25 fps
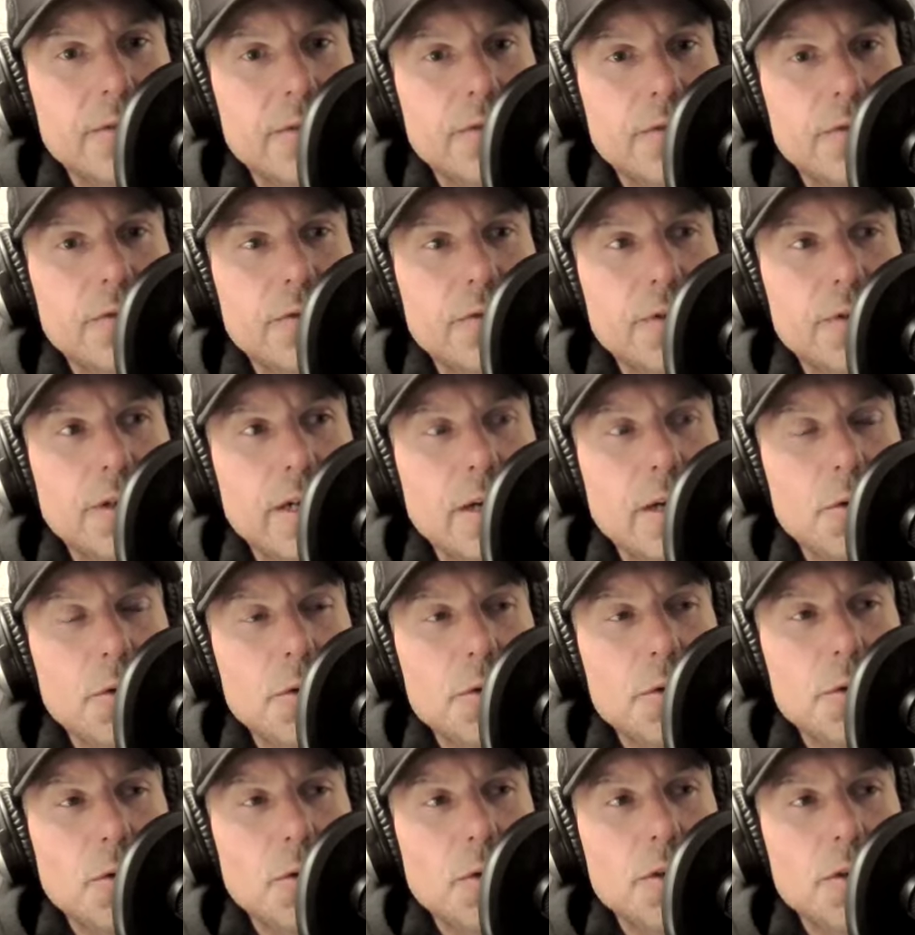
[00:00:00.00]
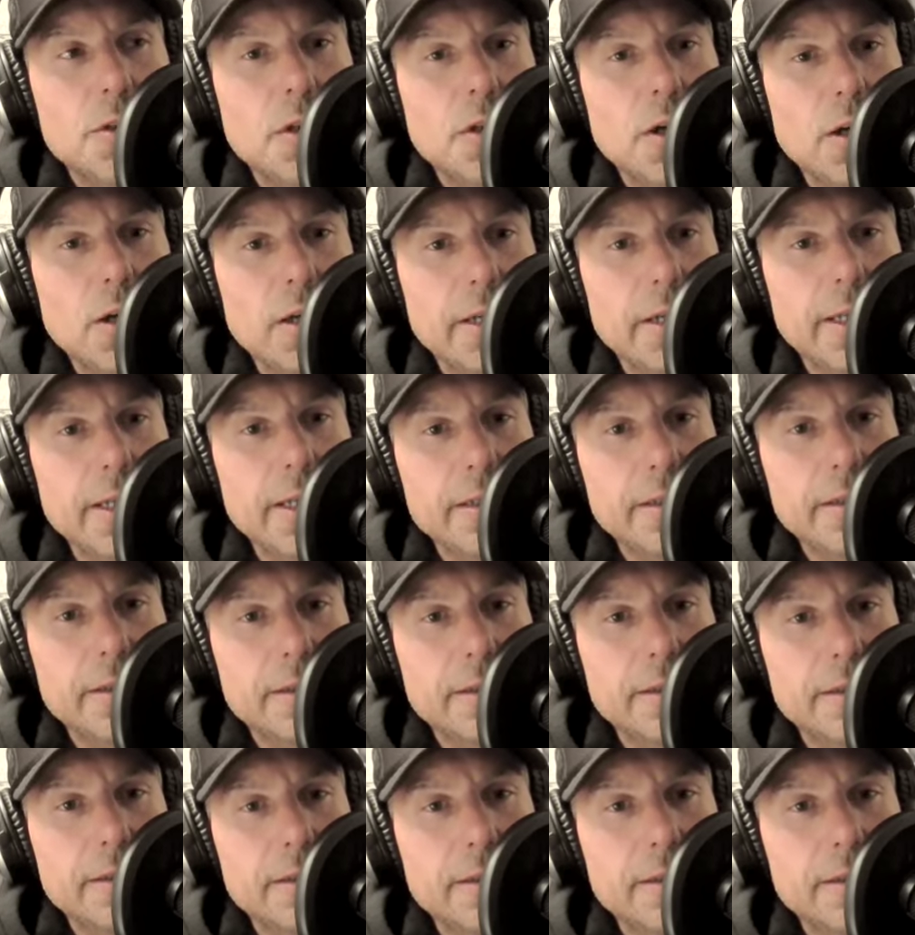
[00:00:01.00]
For outdoor target,